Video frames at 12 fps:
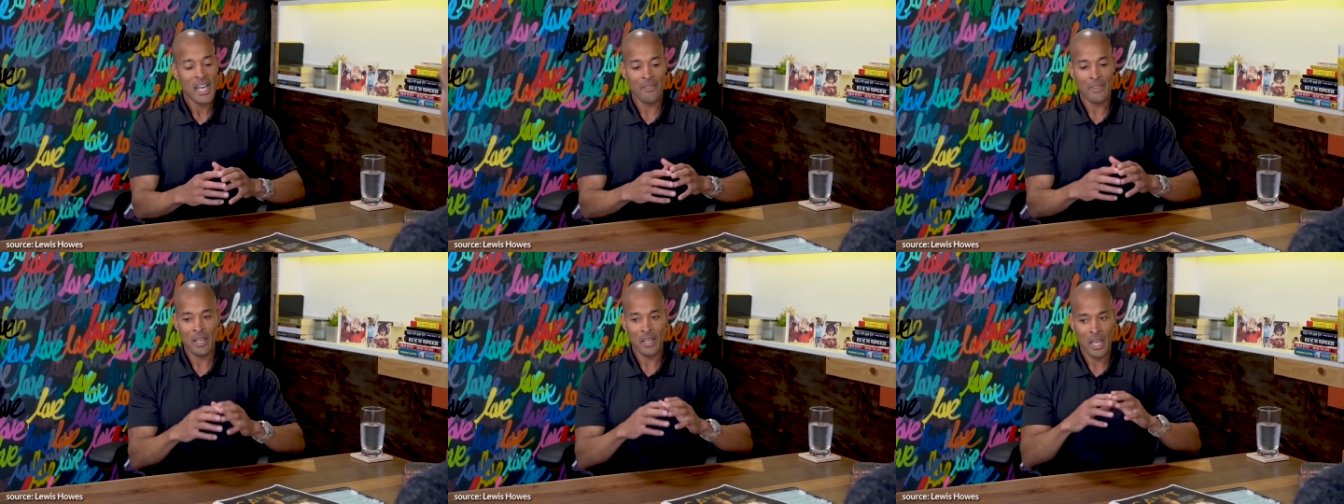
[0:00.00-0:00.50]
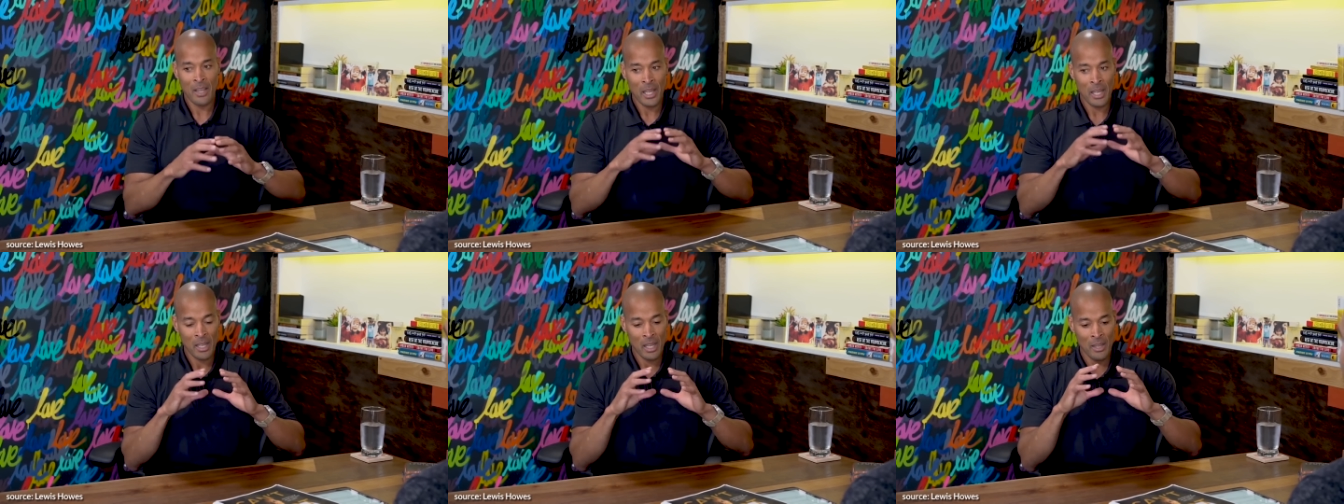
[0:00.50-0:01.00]
and they and
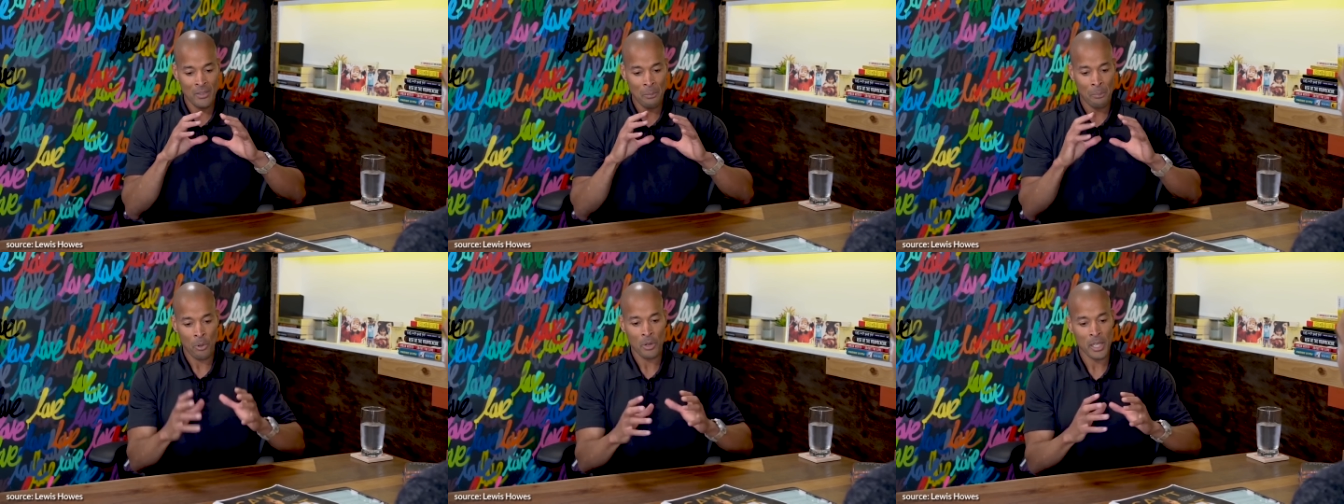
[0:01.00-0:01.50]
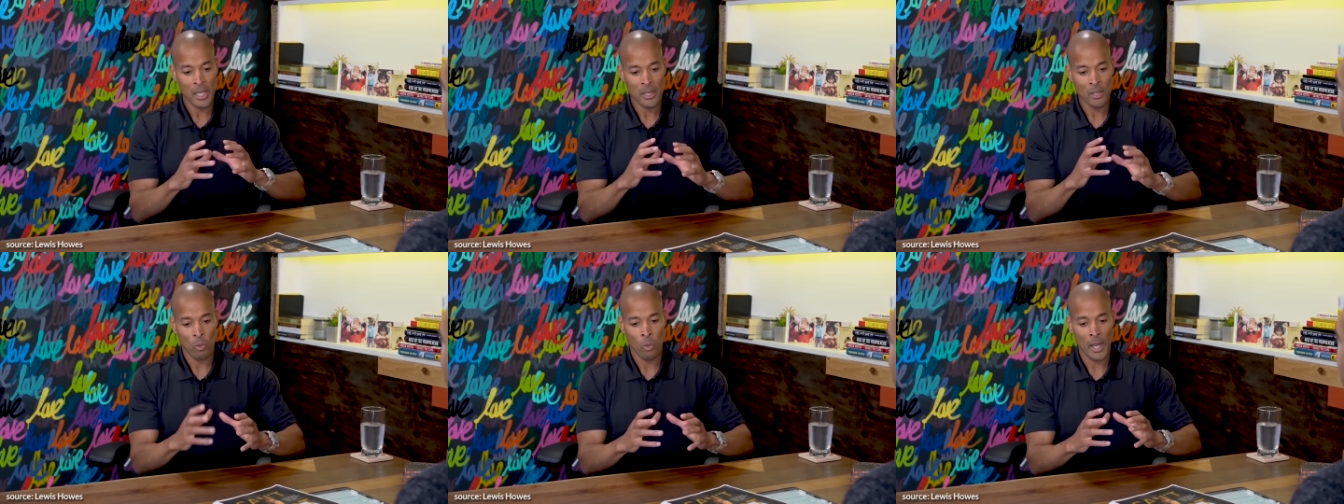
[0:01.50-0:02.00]
they and they put it
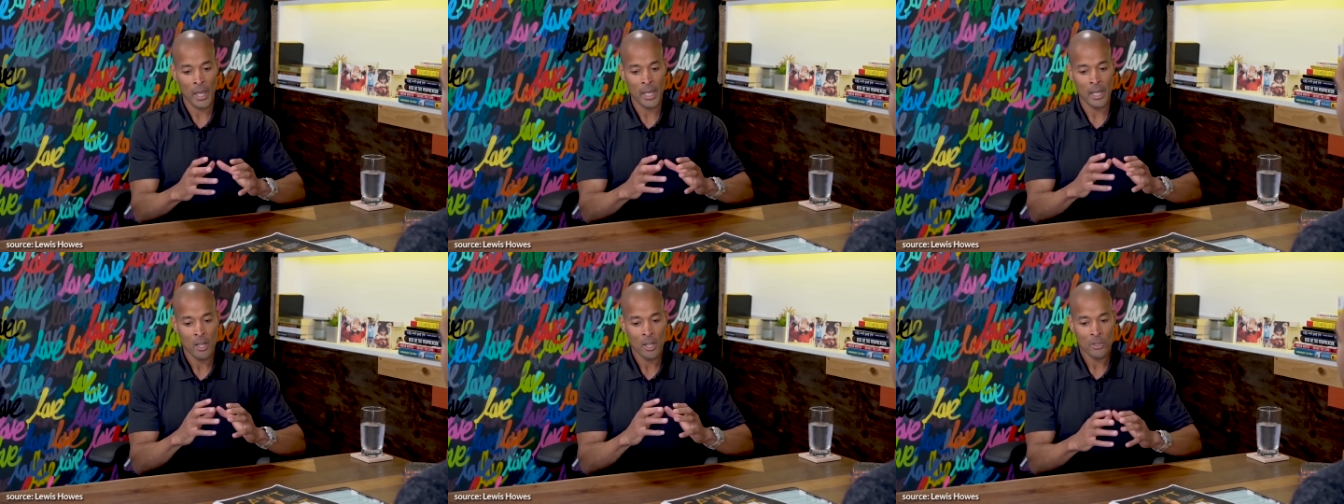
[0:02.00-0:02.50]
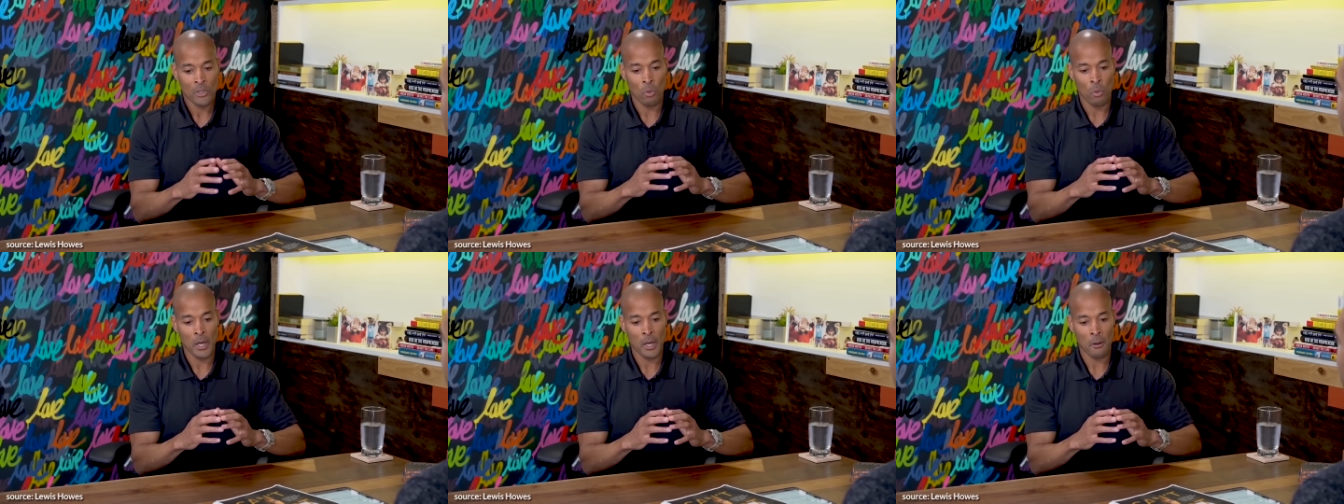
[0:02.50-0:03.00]
in a way
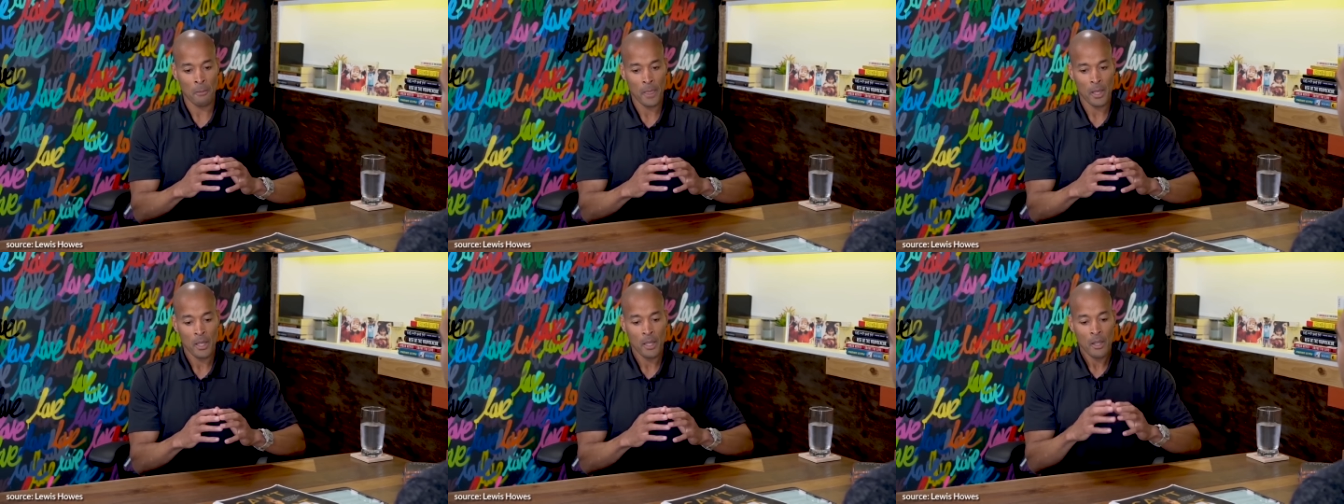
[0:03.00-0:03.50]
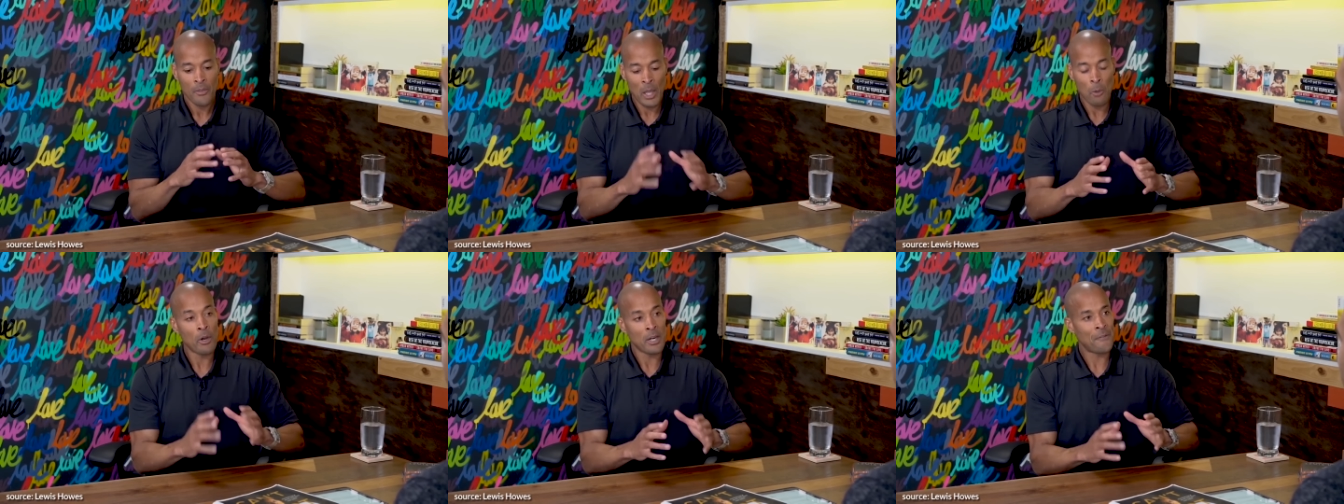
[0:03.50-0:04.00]
to where
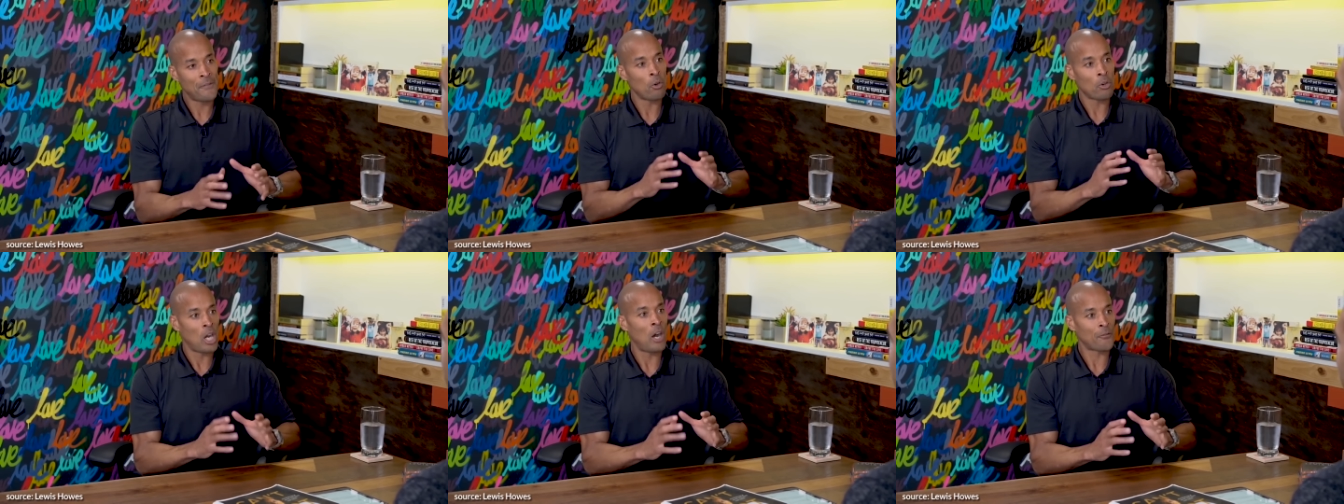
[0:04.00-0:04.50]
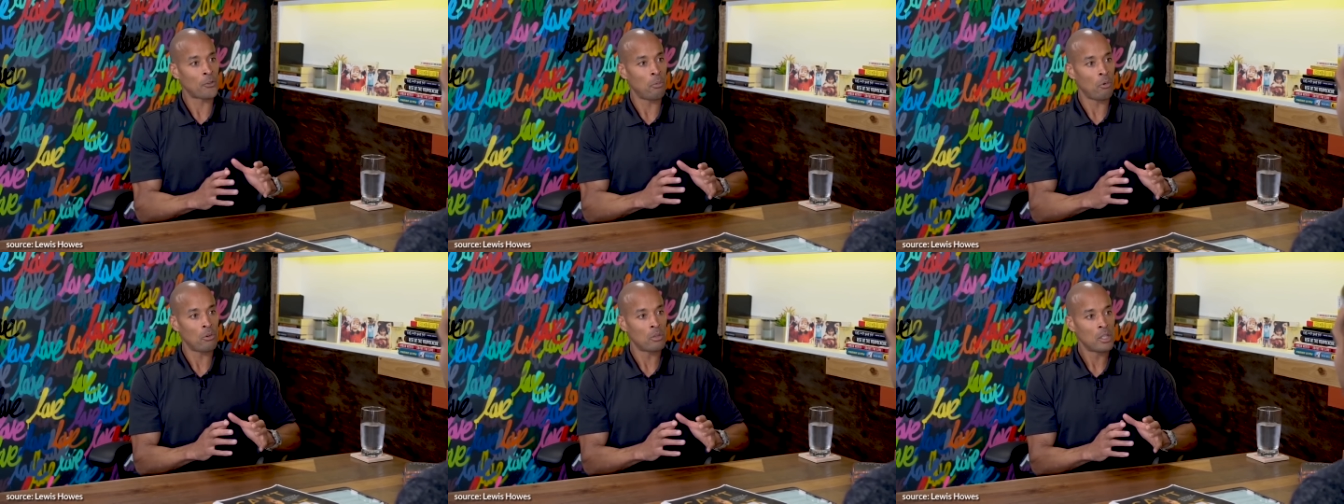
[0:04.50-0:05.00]
they want to feel
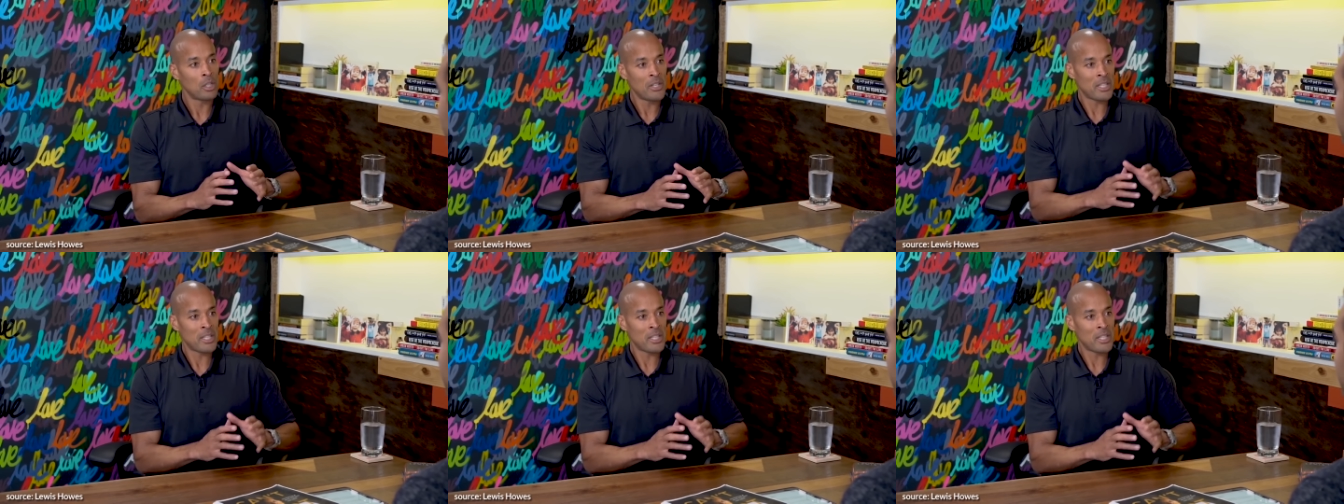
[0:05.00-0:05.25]
comfortable.